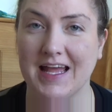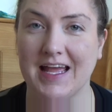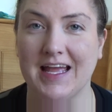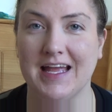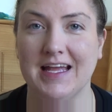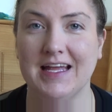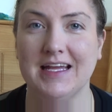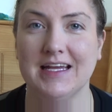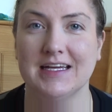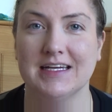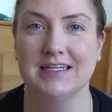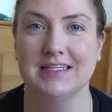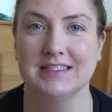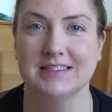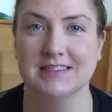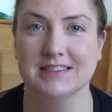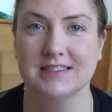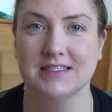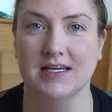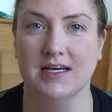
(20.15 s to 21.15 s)

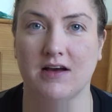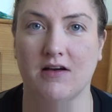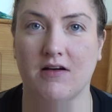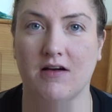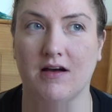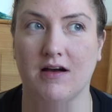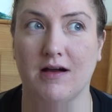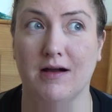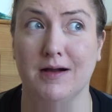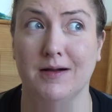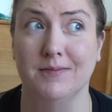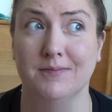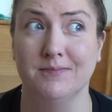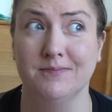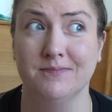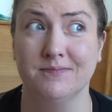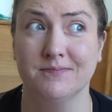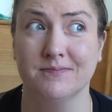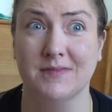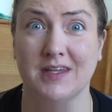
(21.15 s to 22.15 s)
and
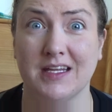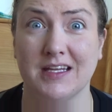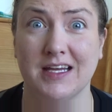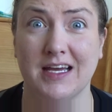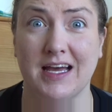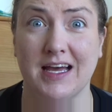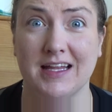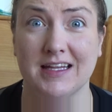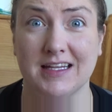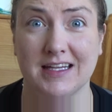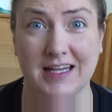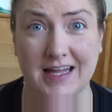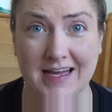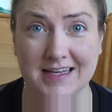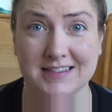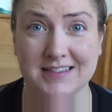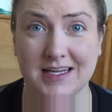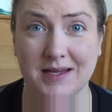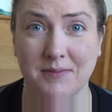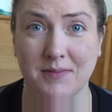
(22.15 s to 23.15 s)
the
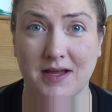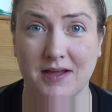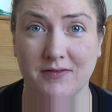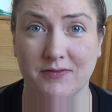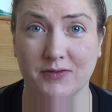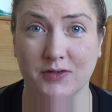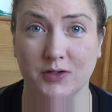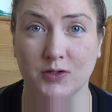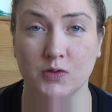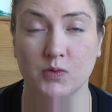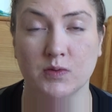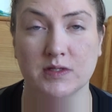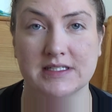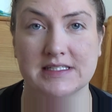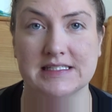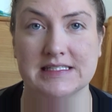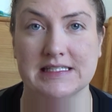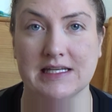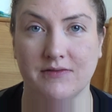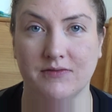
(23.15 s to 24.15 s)
last time I flew was
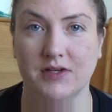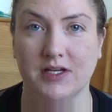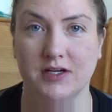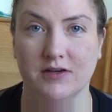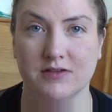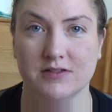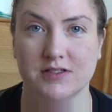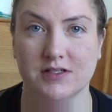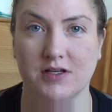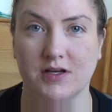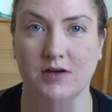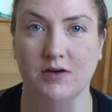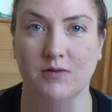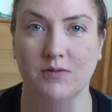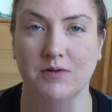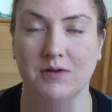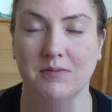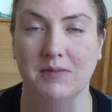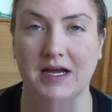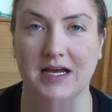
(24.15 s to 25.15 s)
7 years
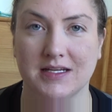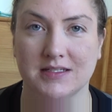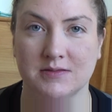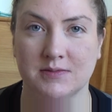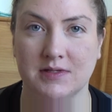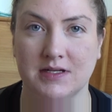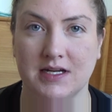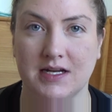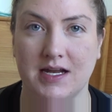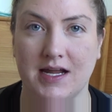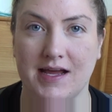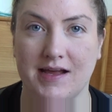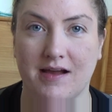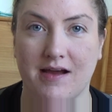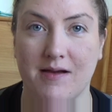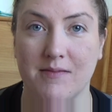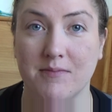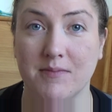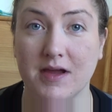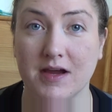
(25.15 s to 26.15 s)
ago when my husband and I
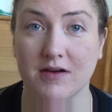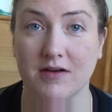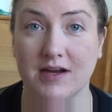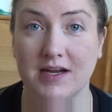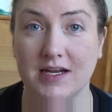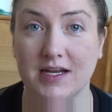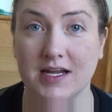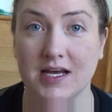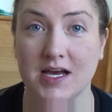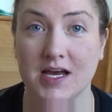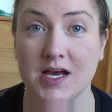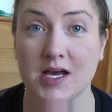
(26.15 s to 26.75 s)
got married.